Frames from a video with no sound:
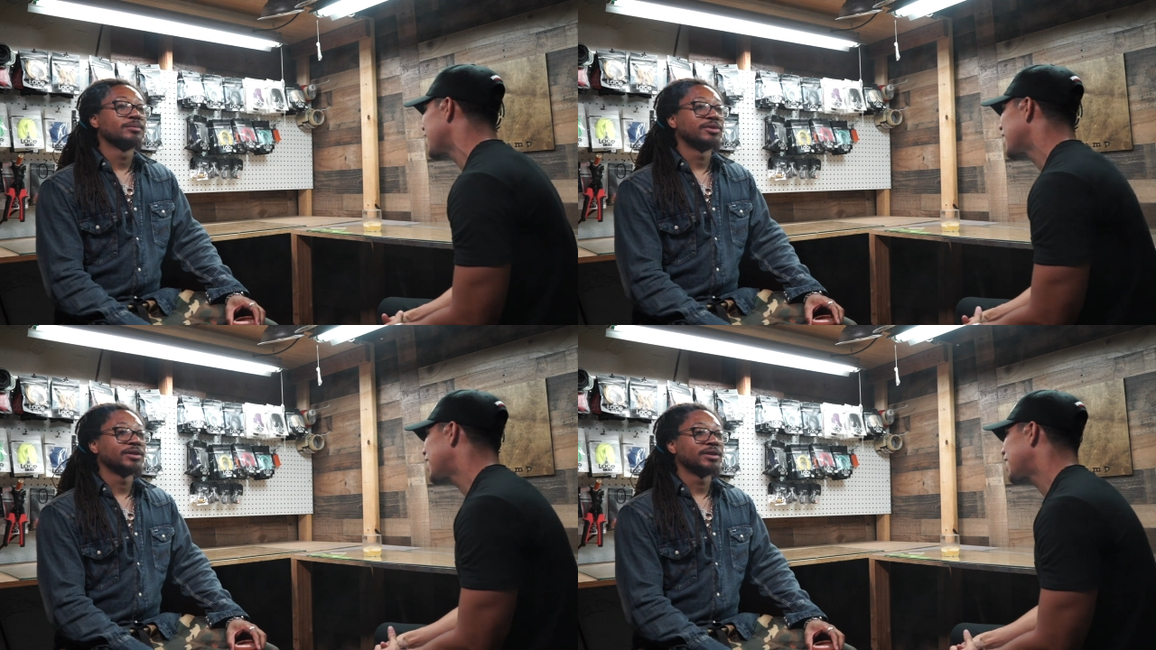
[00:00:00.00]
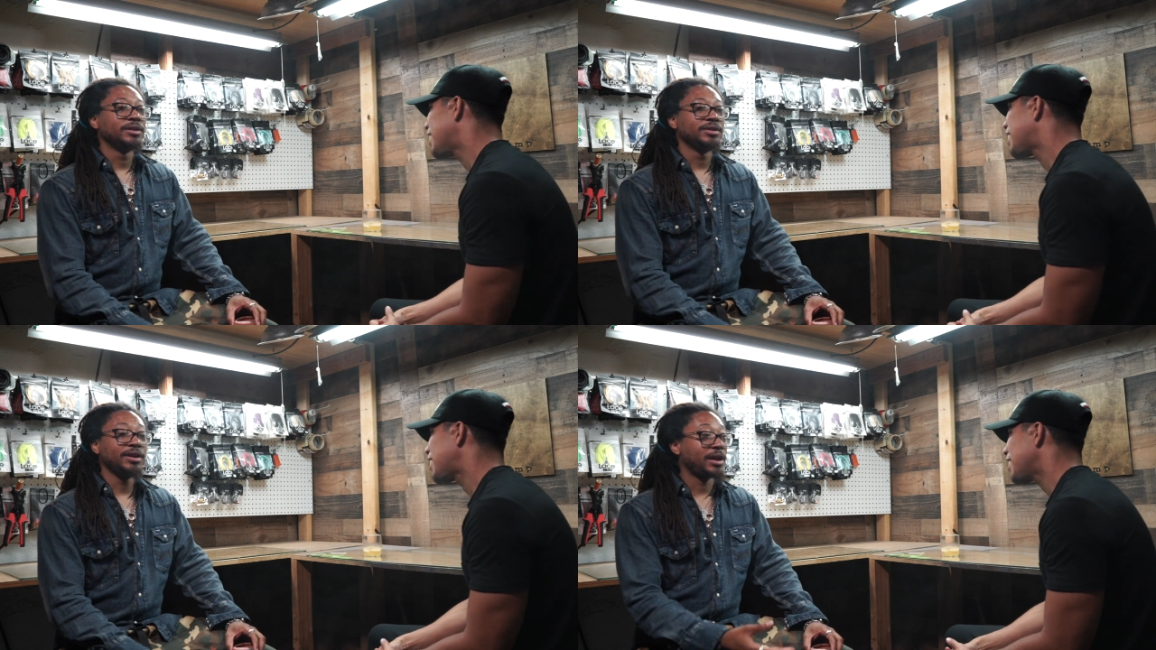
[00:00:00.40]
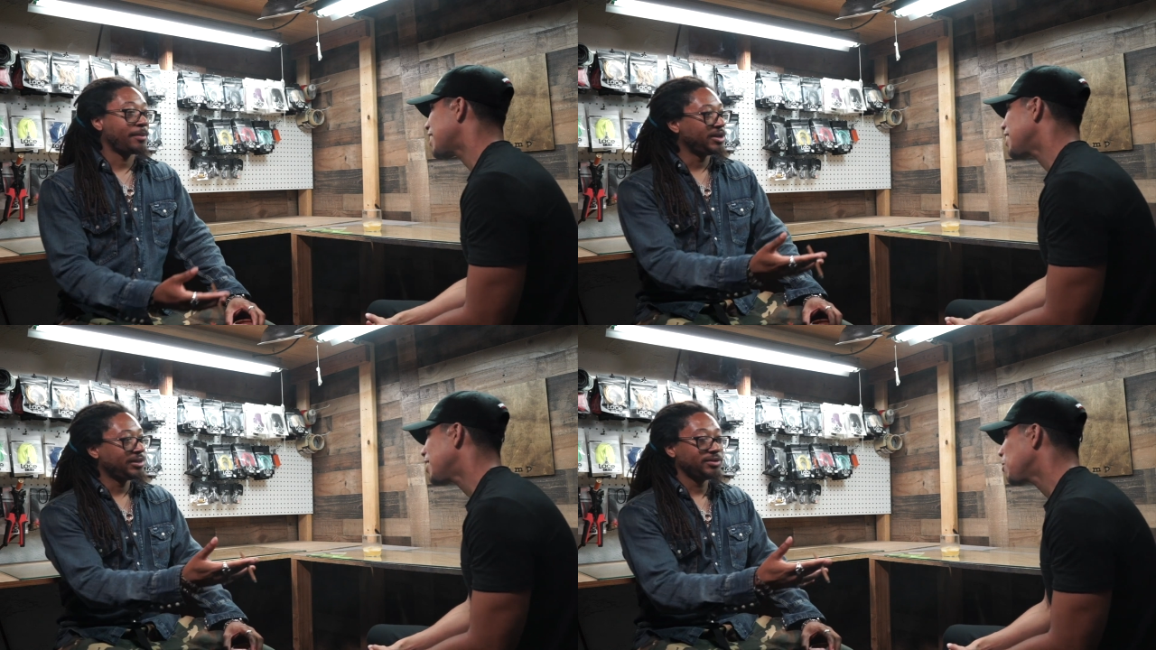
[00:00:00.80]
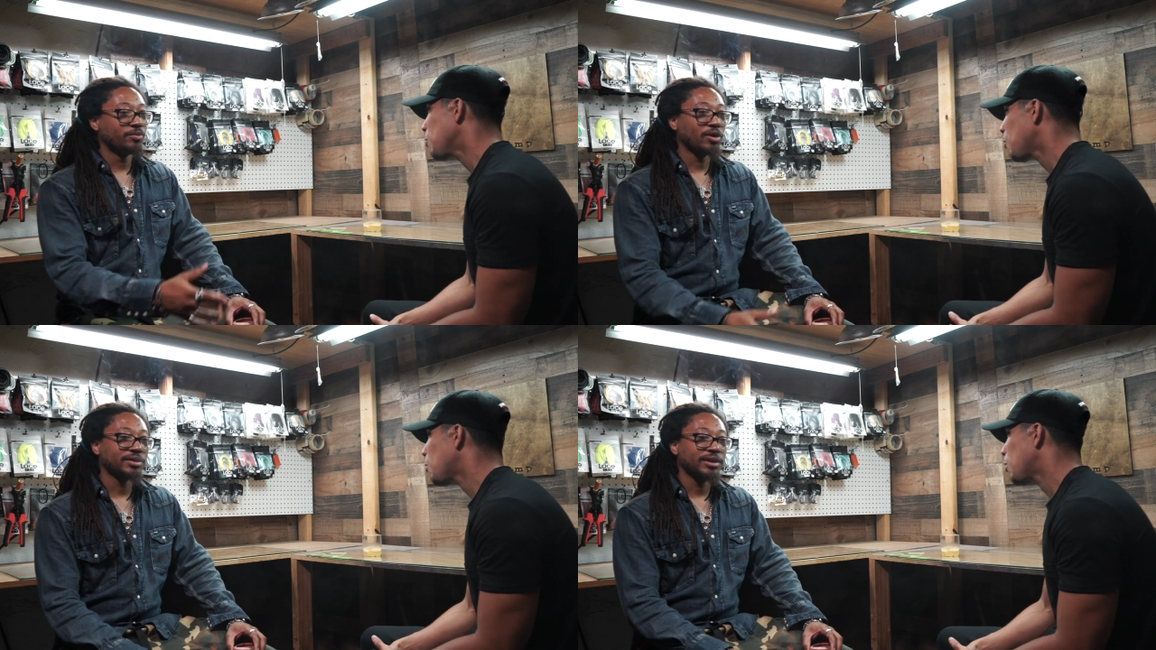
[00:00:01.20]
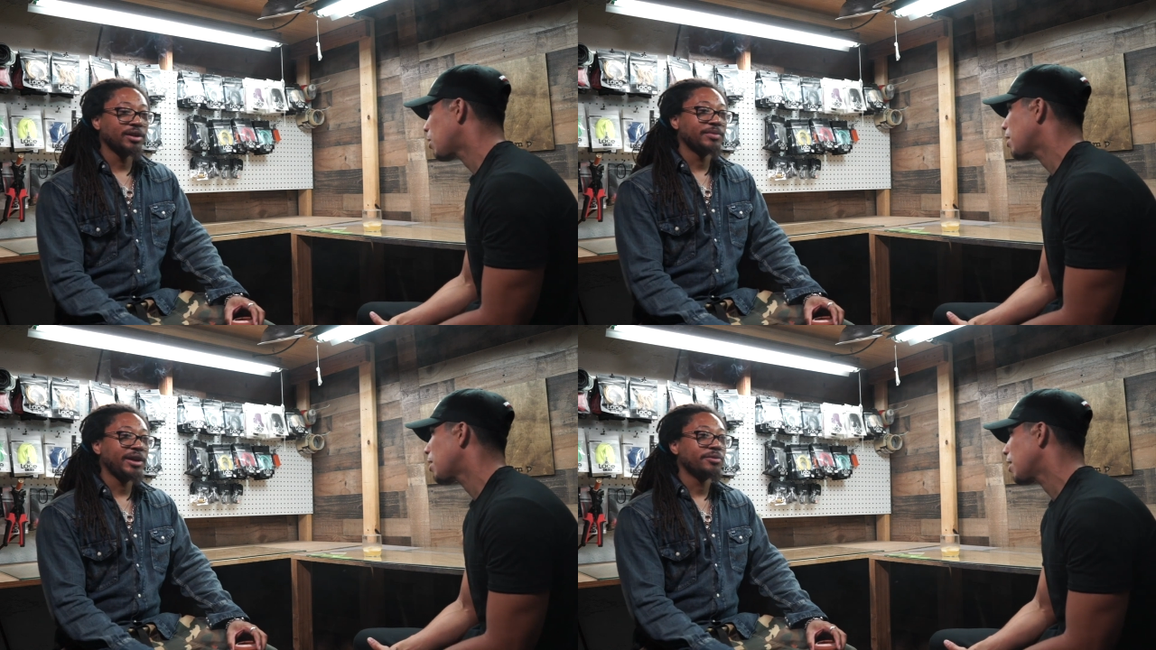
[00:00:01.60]
Speaker 1: But uh, yeah, I mean, you brought that
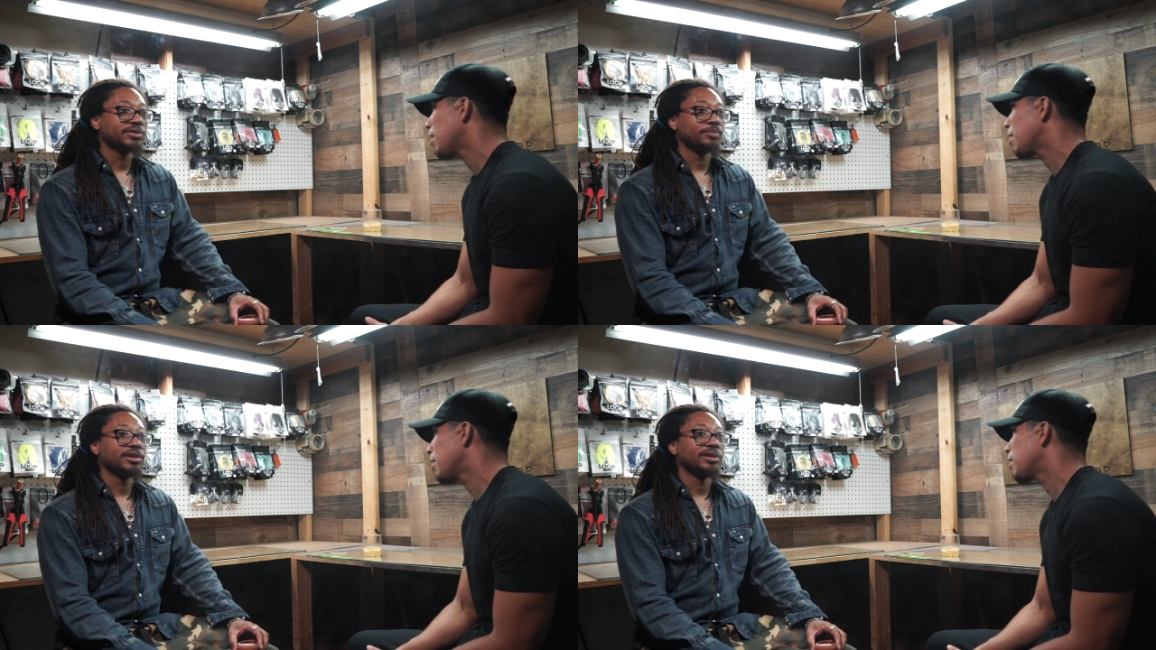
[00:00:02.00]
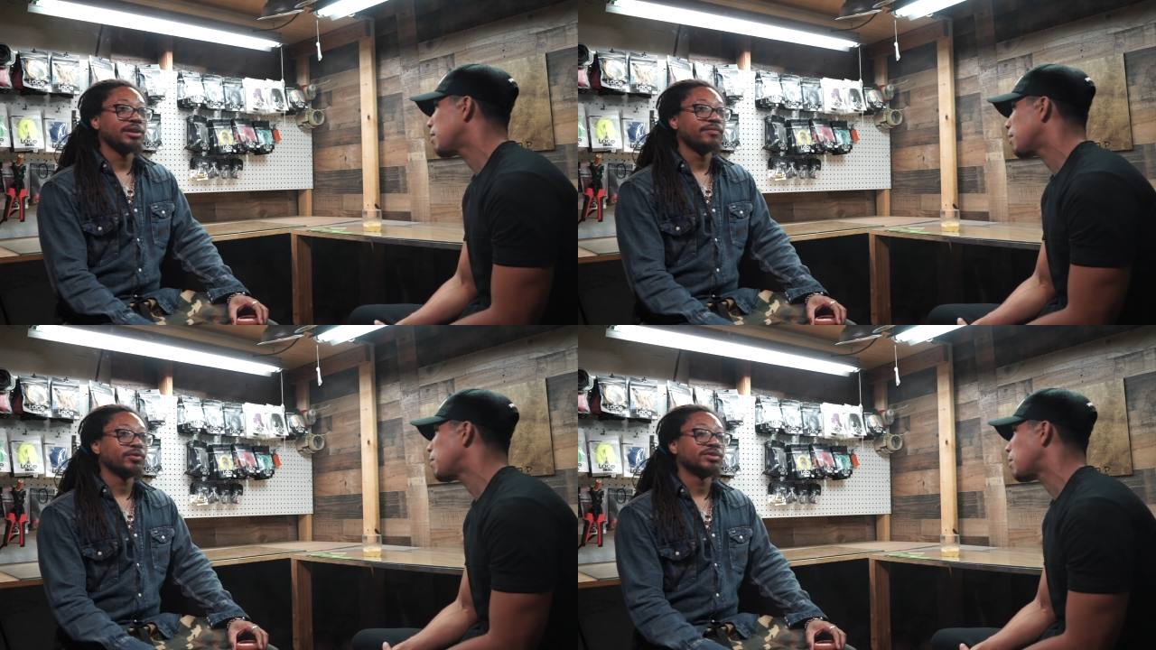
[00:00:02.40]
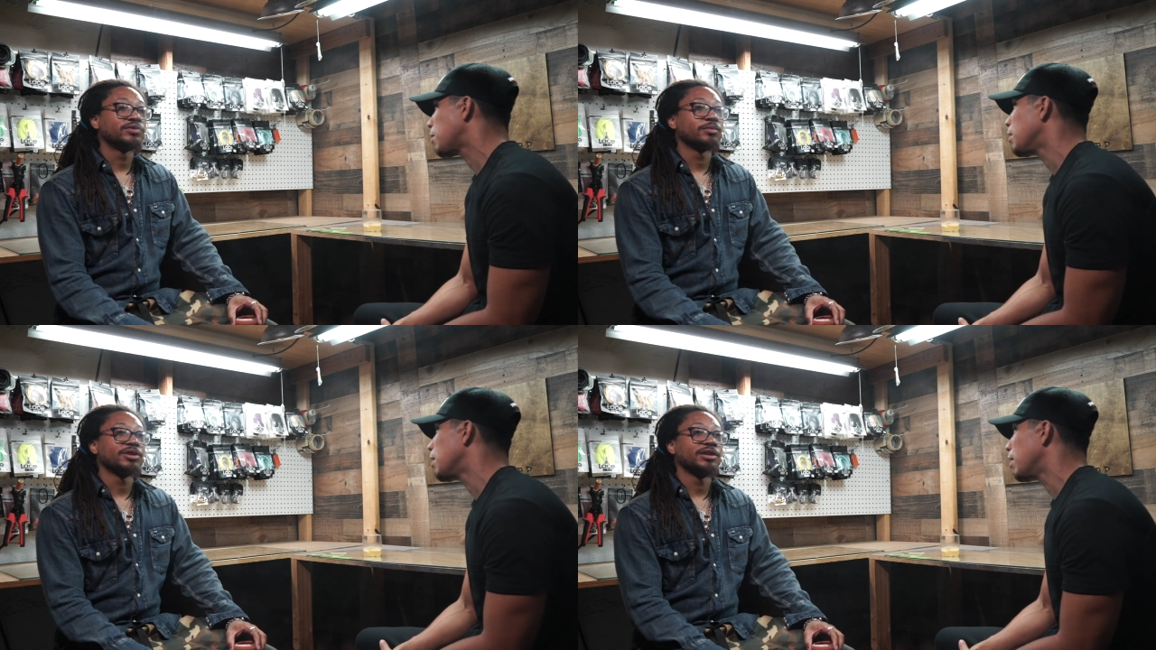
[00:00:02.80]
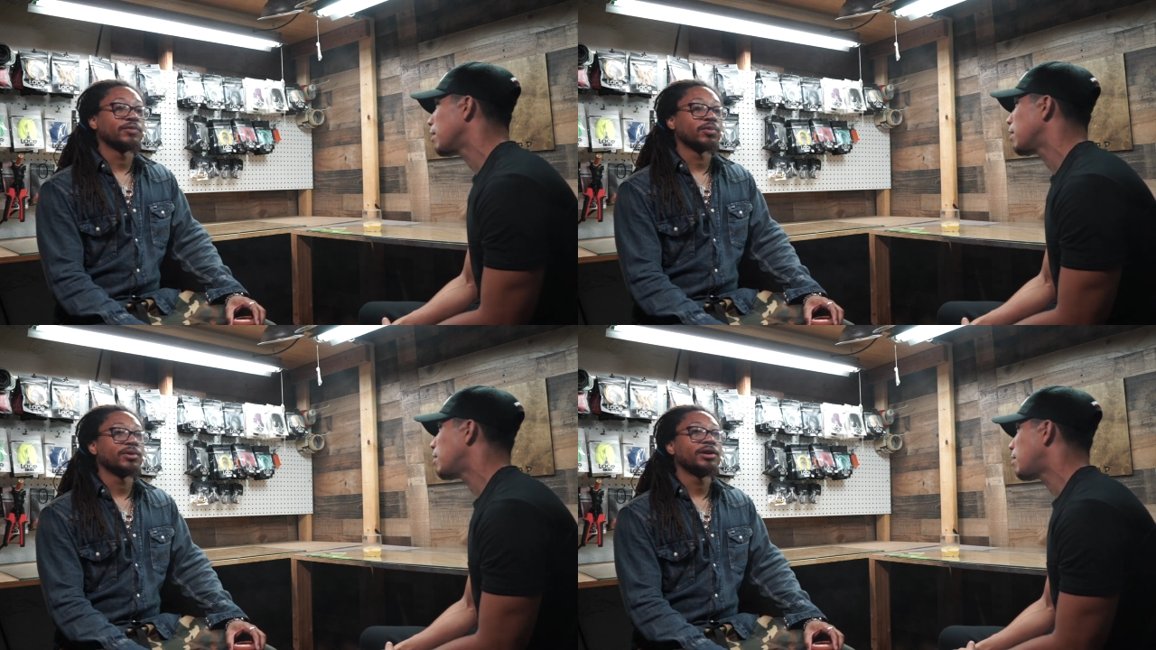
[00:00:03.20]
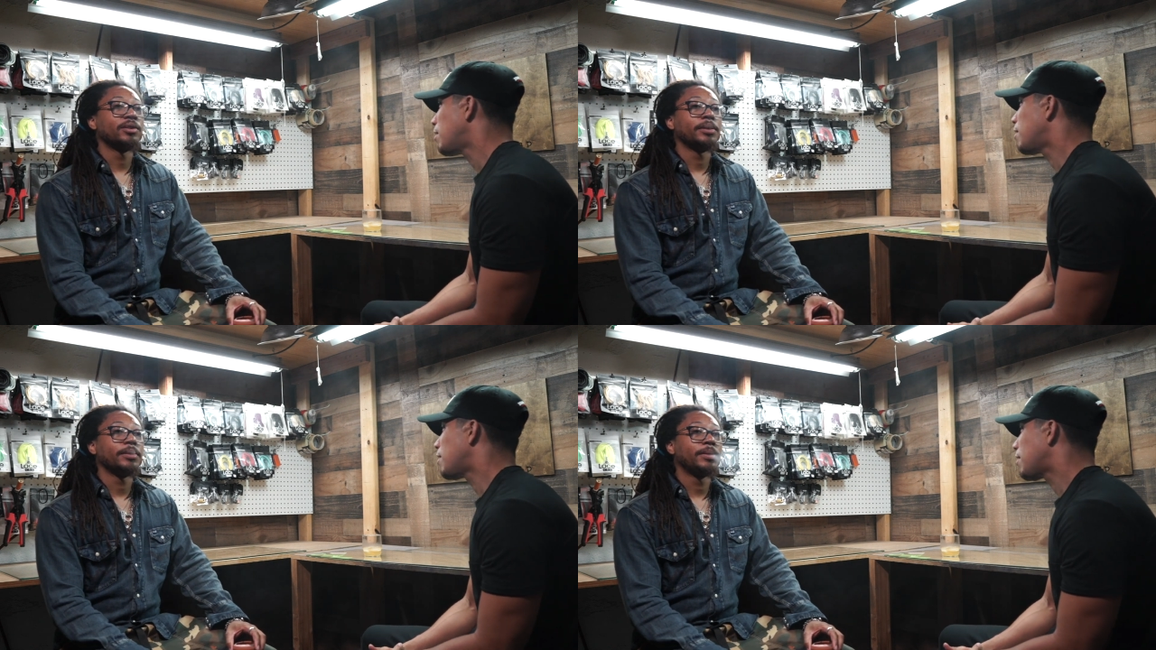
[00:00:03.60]
up. That was a big influence for yeah. me. It's for
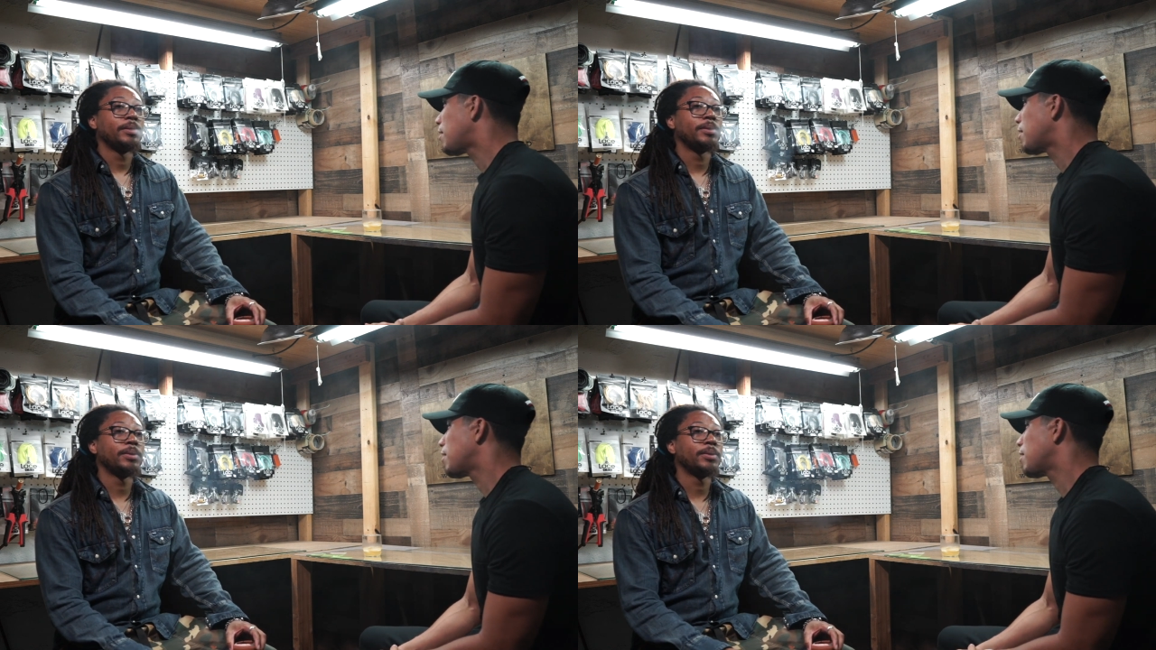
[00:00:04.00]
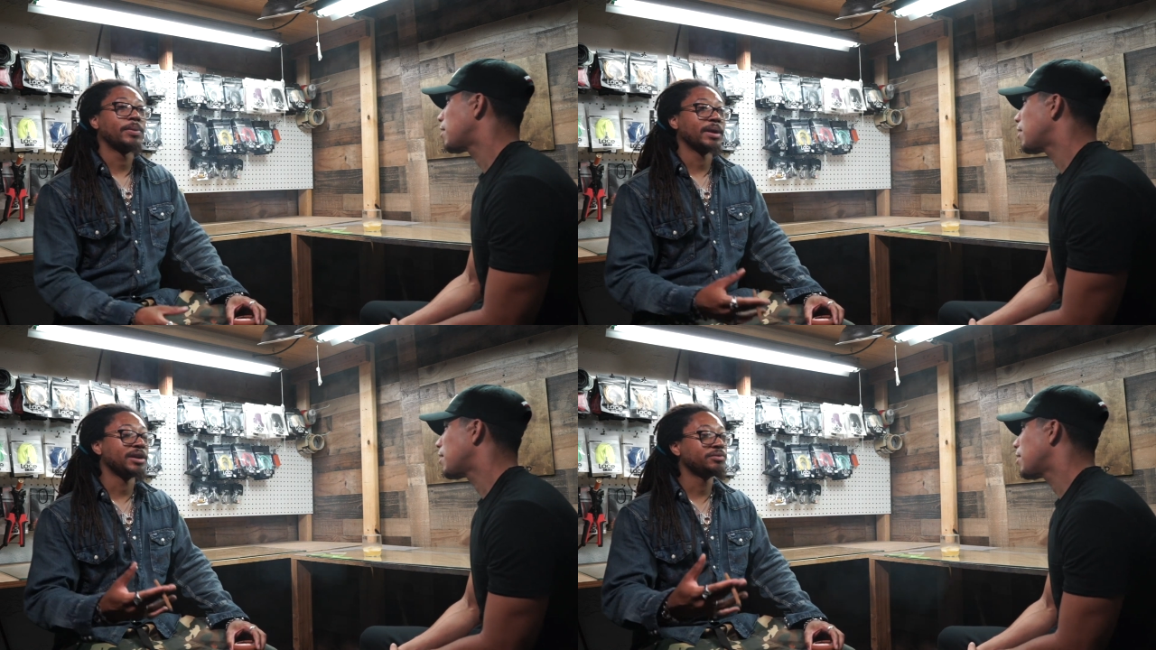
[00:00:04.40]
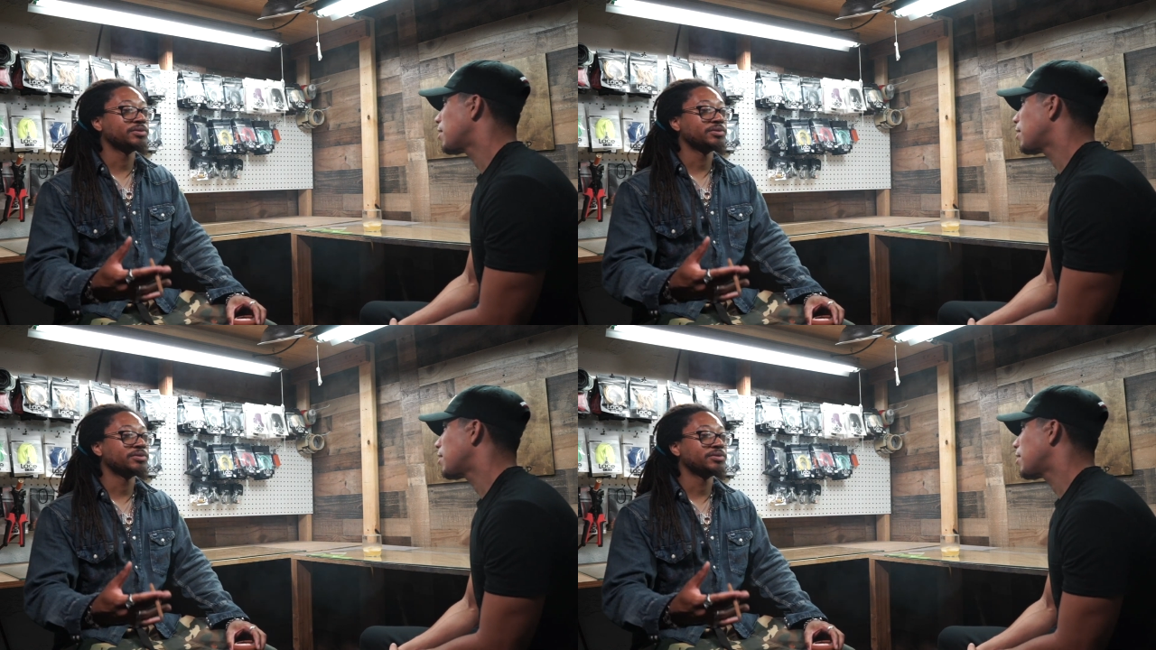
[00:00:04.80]
real. And he